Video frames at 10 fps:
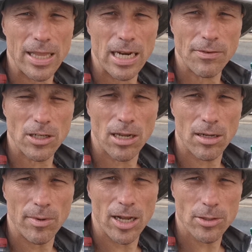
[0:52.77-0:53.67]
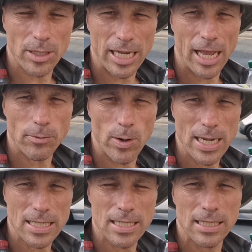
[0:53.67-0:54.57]
and then after a couple of miles we're going to head
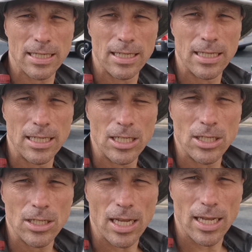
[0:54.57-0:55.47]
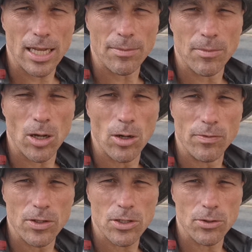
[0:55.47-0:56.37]
west
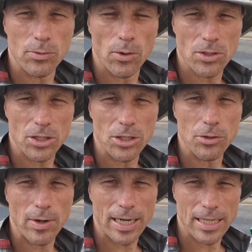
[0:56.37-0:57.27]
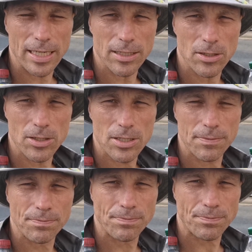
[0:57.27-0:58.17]
over towards the New Radnor
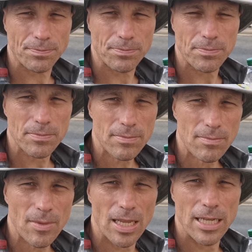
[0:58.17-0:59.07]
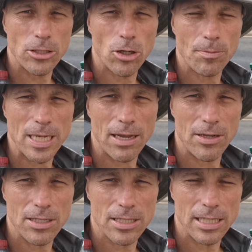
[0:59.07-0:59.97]
Hills, and then drop
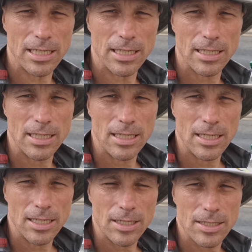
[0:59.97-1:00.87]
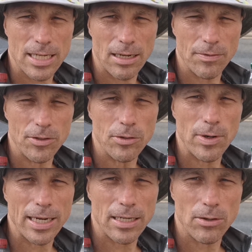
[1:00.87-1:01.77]
down into the town of New
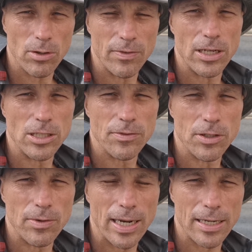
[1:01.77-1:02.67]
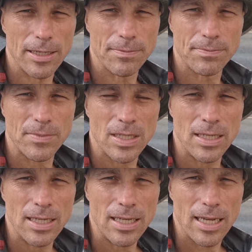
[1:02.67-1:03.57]
Radnor, or the village of New Radnor.
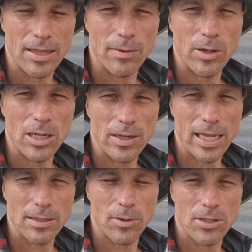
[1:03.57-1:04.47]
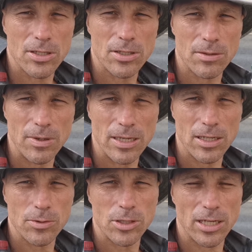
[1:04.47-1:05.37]
And going to head up onto some
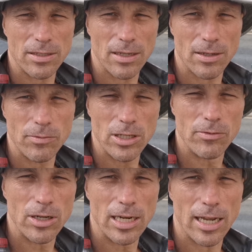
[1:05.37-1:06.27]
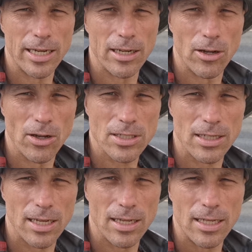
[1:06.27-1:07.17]
hills which I really like a
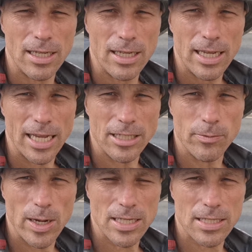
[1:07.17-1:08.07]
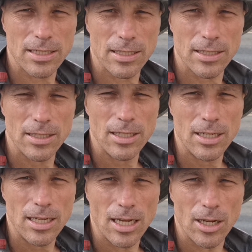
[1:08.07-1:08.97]
lot, heading west
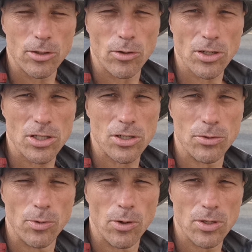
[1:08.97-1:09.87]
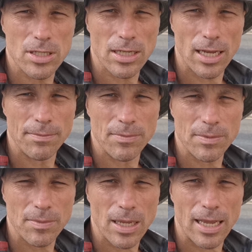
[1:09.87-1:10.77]
across towards
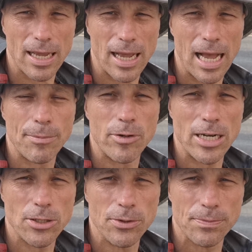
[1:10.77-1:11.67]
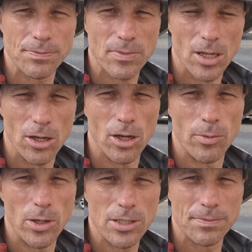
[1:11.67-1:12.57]
Aberedw,
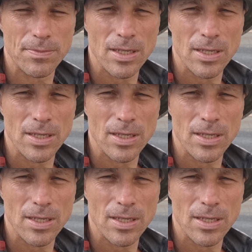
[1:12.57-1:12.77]
Wood.